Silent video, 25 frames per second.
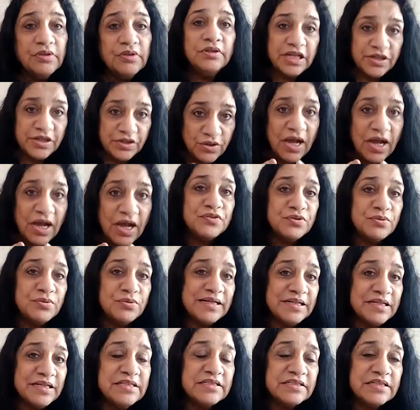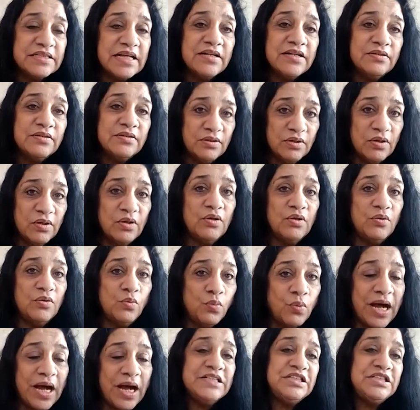then you have to understand
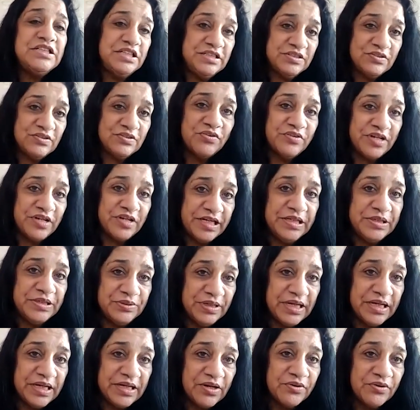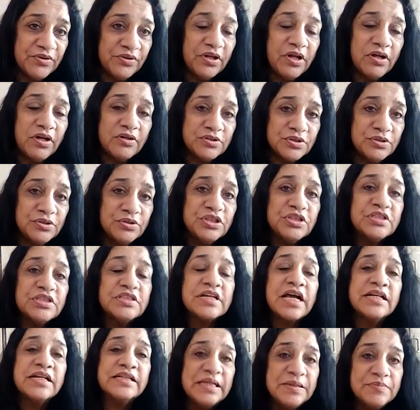why she's not ready to get out of the house. You just
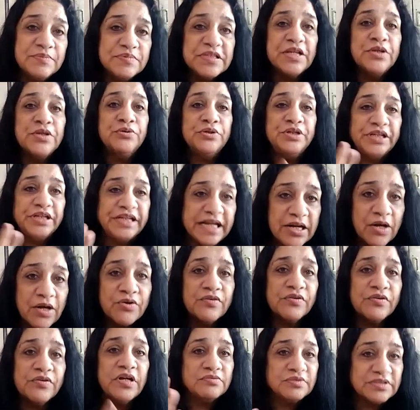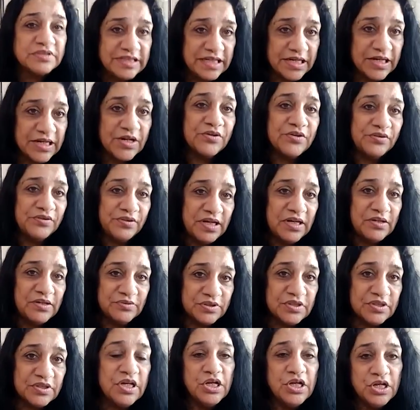can't keep saying, you get out of the house, get out of the
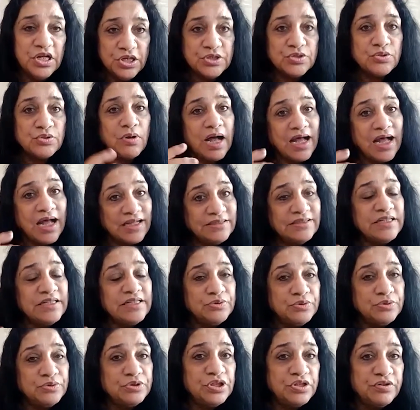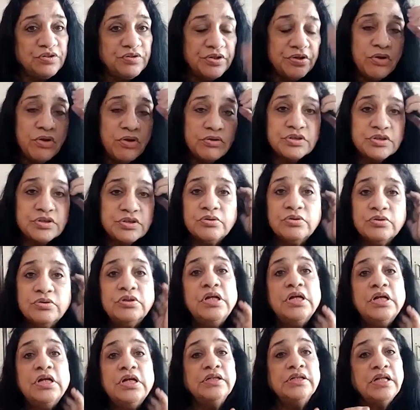house. So I say to children also
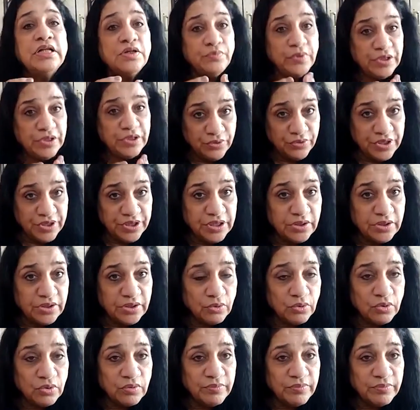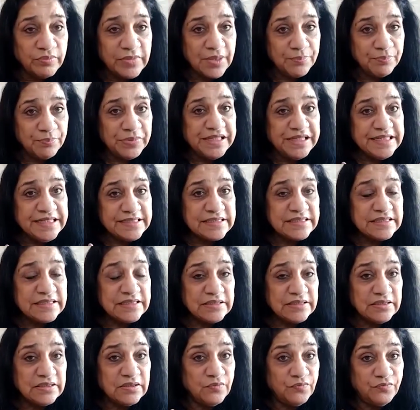that when you're in the home, please,
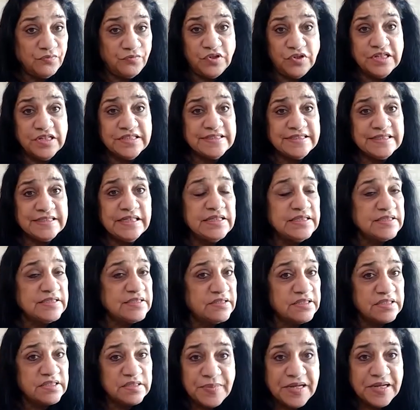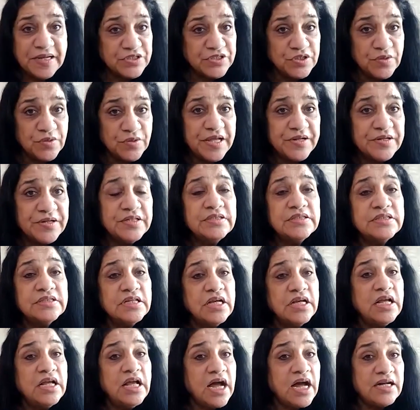first thing is respect your parents,
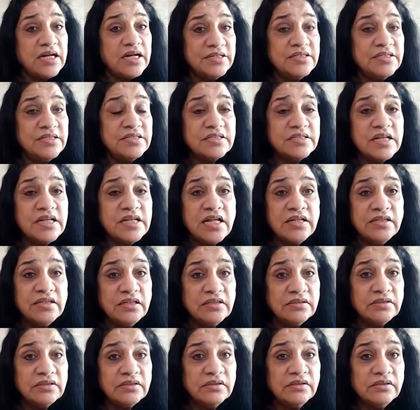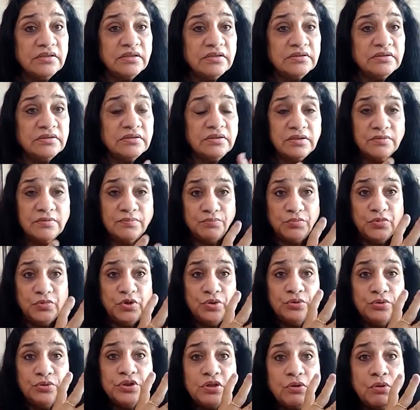understand
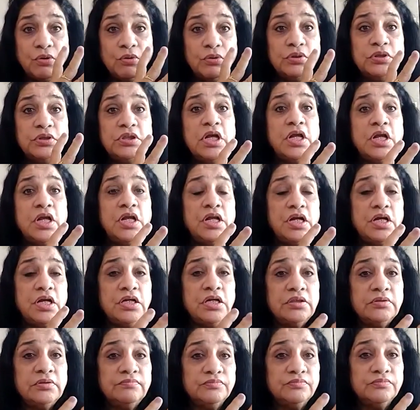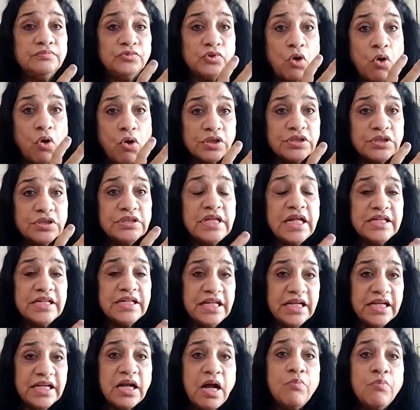the whole thought that
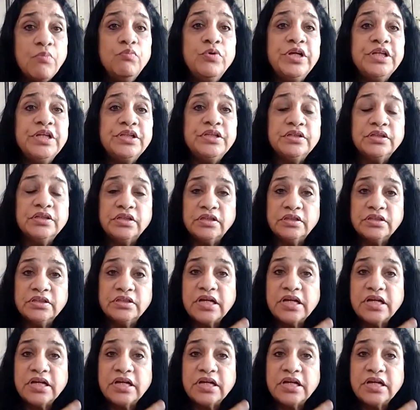they come with, the